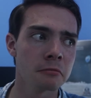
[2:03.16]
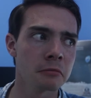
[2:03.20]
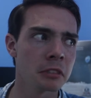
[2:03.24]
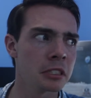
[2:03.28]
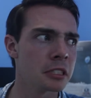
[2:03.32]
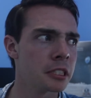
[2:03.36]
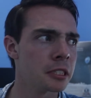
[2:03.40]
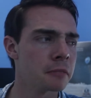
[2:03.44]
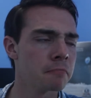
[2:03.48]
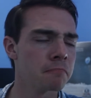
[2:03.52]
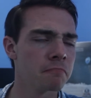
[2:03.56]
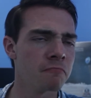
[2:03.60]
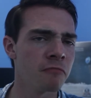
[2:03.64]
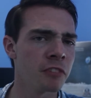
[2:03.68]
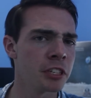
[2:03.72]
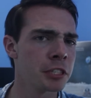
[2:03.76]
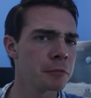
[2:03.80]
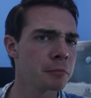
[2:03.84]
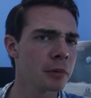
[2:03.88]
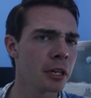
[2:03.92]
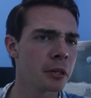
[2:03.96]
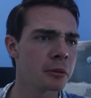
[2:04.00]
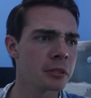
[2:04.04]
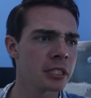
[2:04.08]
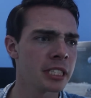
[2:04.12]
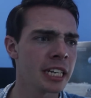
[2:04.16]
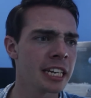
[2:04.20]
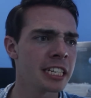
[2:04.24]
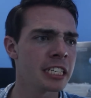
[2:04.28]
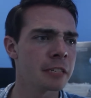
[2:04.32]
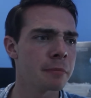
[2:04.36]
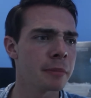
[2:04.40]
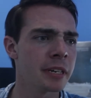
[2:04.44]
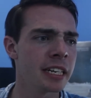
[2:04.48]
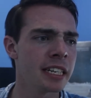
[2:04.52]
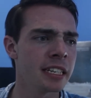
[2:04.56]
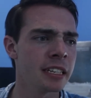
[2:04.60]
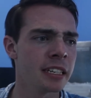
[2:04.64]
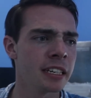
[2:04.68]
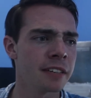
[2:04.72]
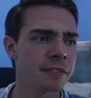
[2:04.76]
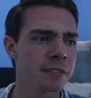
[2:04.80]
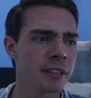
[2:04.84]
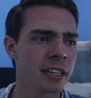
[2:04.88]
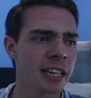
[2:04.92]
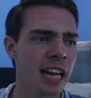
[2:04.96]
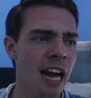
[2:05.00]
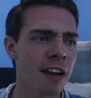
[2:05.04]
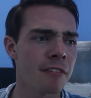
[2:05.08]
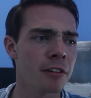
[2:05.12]
as rich blokes tend to be if
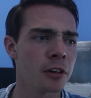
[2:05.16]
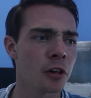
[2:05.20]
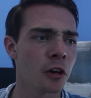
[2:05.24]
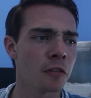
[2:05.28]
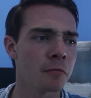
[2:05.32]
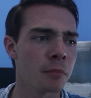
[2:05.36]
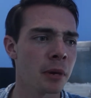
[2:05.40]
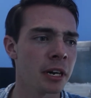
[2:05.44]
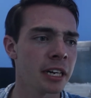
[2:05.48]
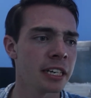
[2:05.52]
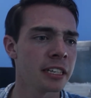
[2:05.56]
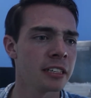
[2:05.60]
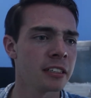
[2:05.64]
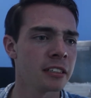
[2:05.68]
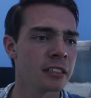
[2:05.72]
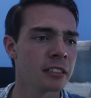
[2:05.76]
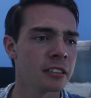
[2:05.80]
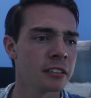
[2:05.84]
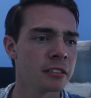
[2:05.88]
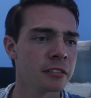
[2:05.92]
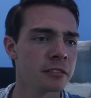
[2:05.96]
they have a lot of money,